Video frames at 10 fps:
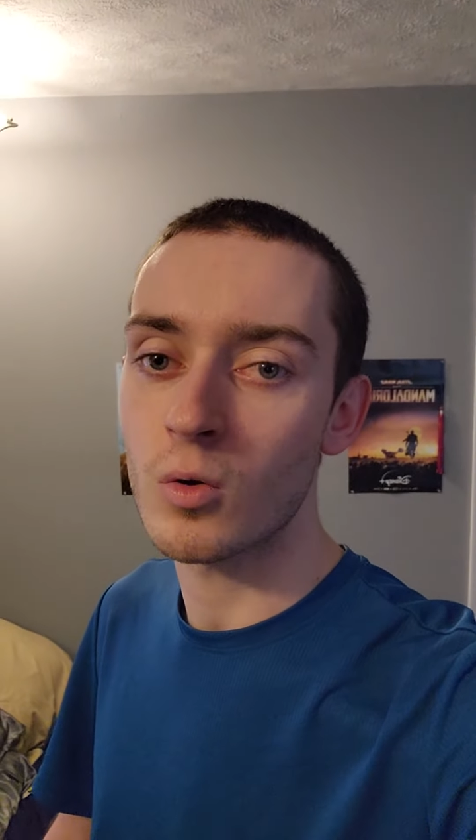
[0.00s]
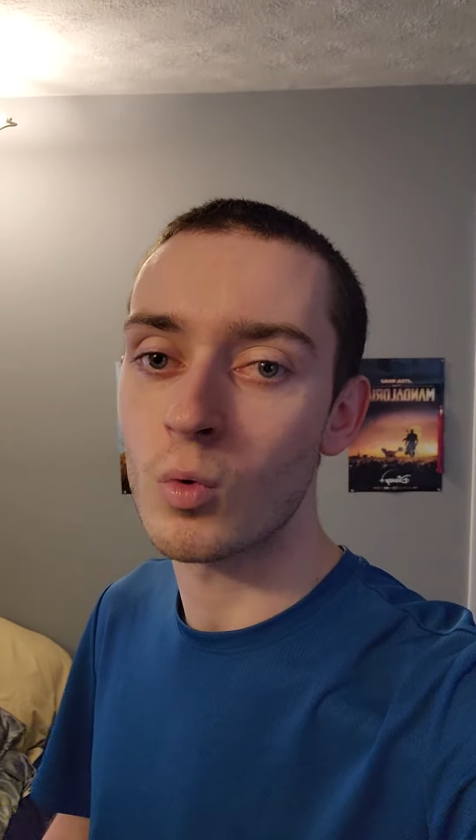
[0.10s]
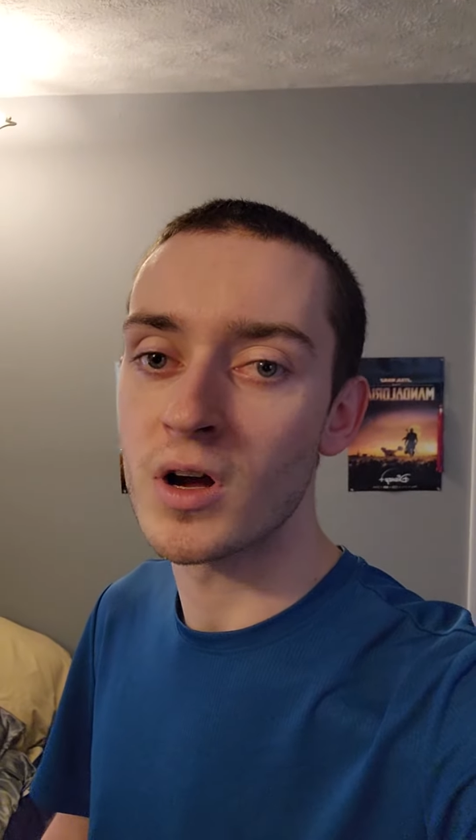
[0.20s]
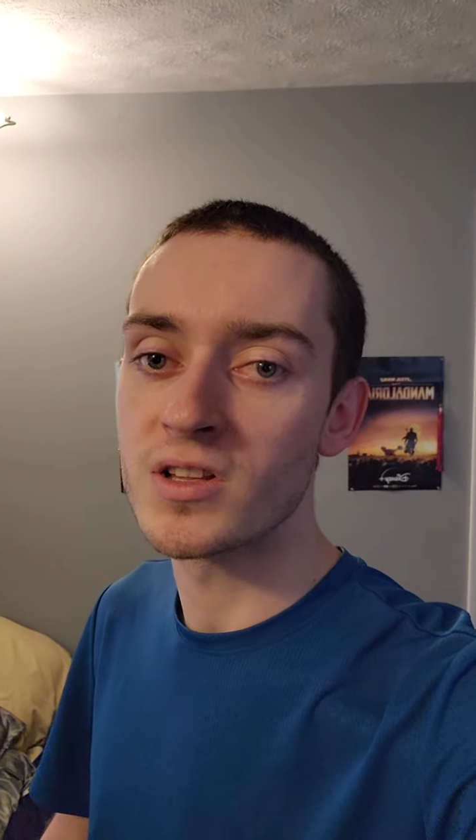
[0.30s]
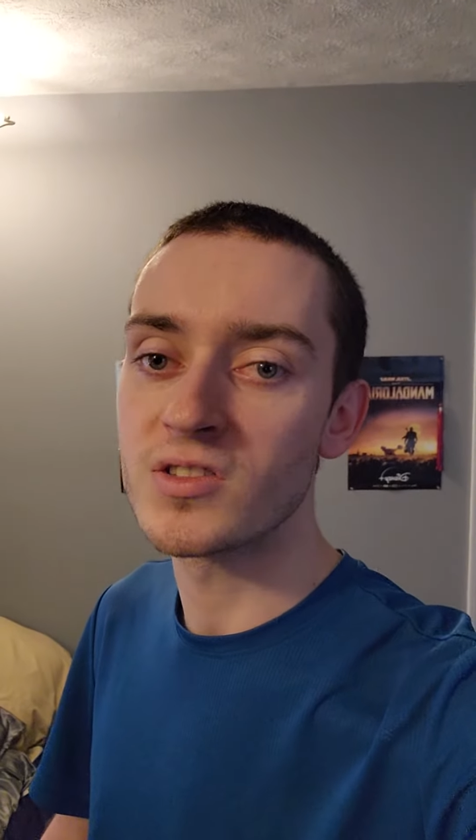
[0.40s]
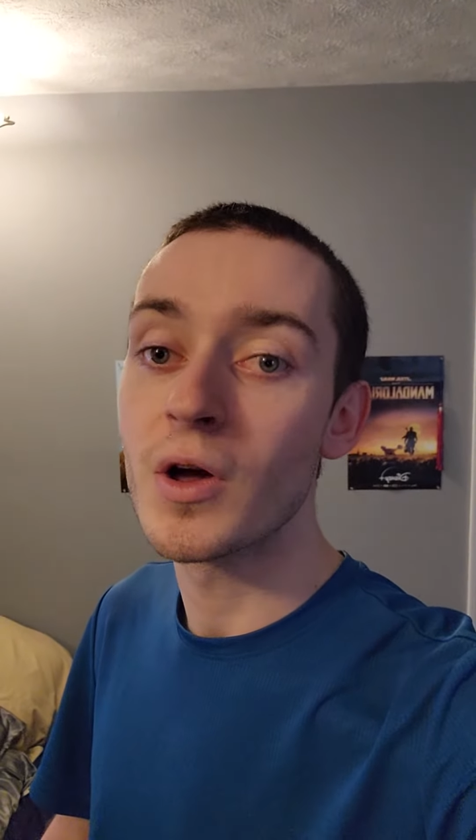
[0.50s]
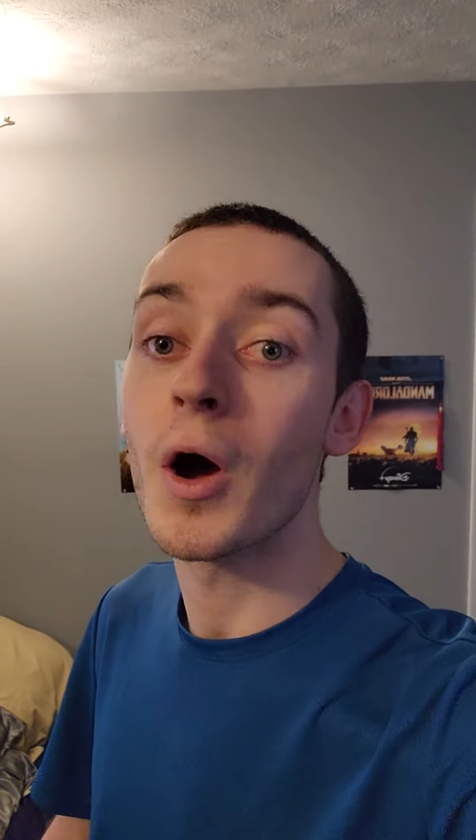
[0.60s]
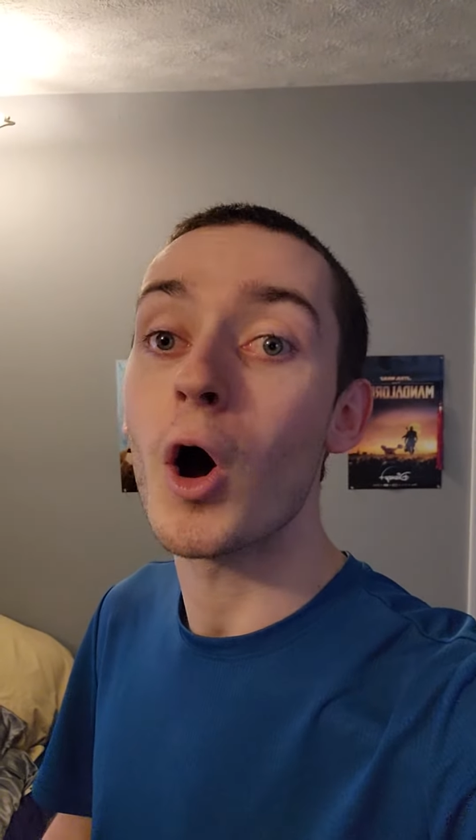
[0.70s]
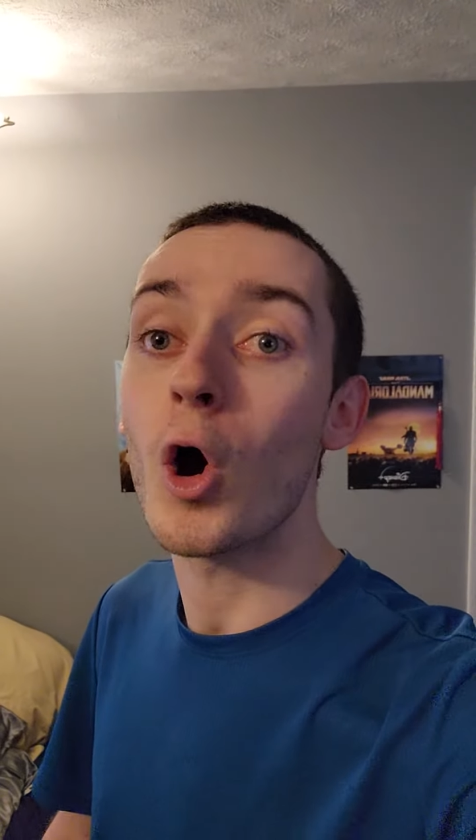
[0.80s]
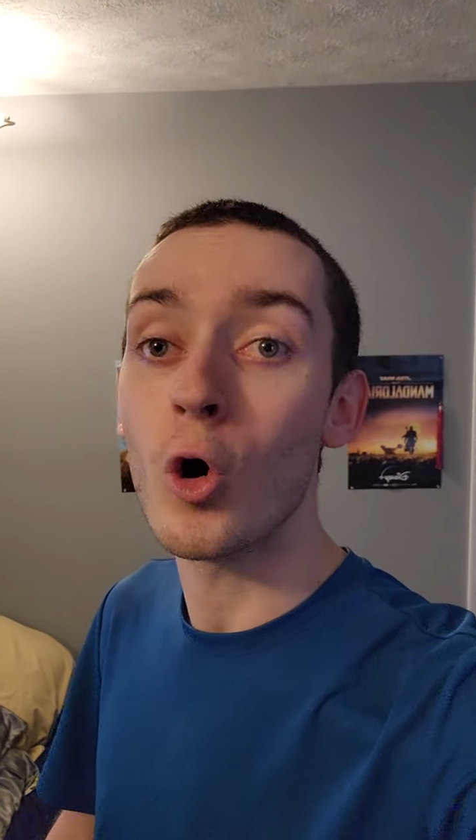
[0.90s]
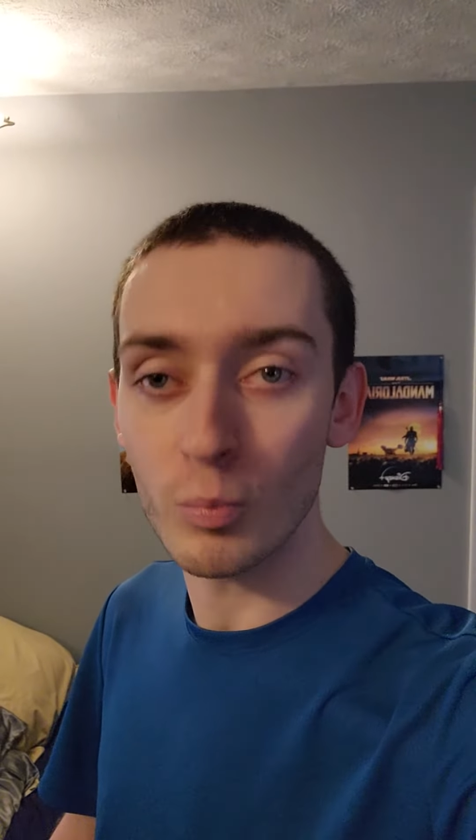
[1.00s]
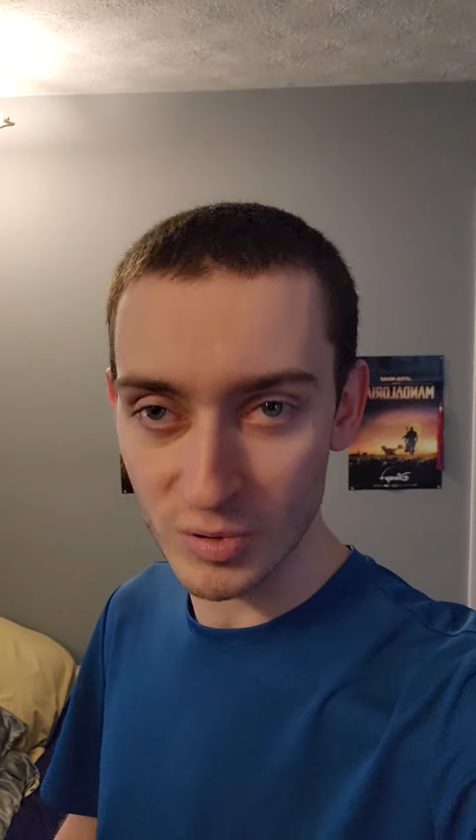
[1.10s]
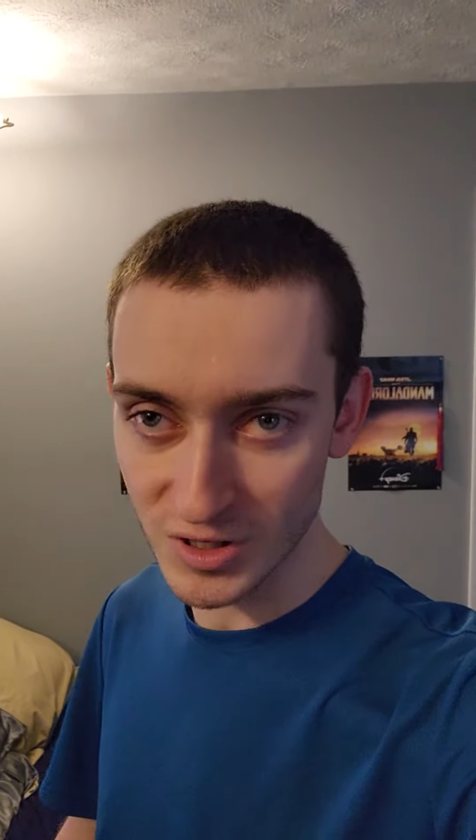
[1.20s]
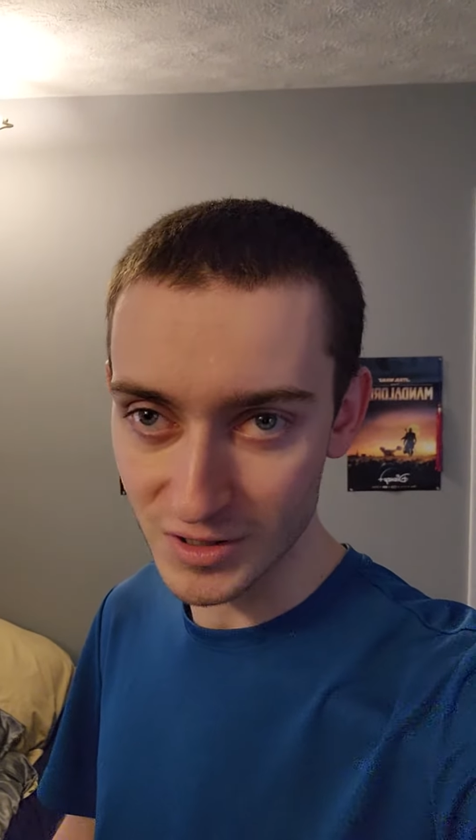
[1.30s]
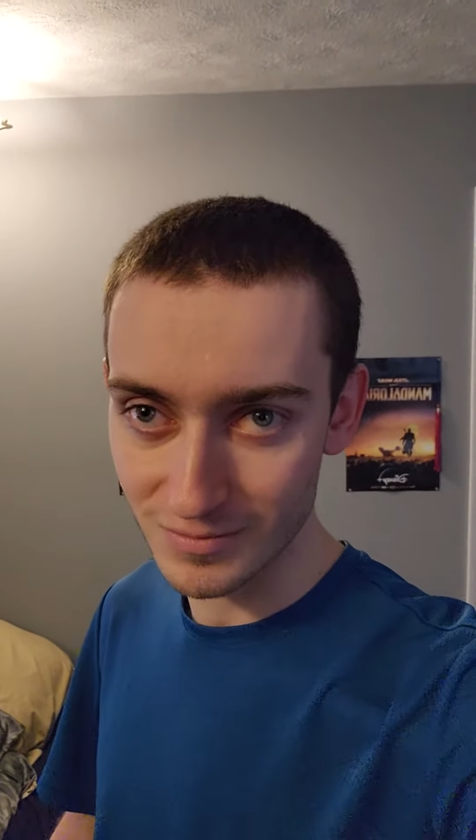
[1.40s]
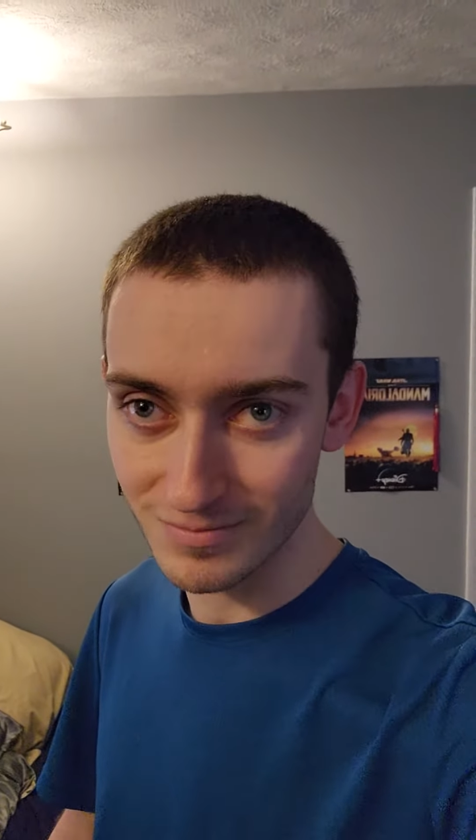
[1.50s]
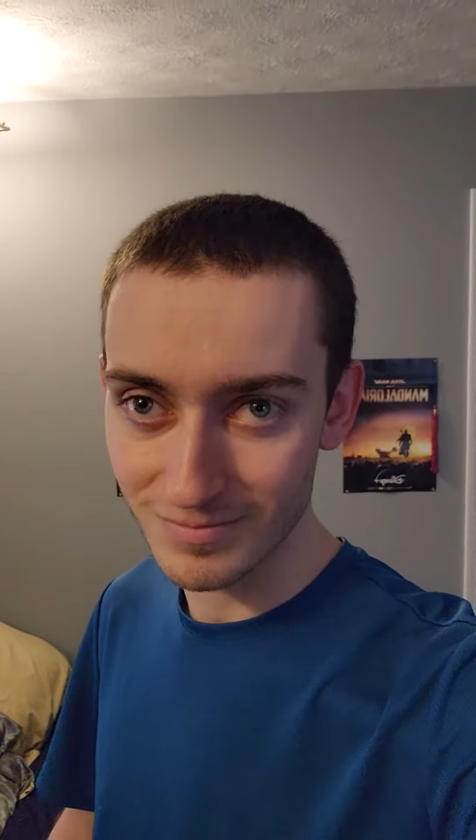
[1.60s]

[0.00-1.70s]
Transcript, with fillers: 1's opening.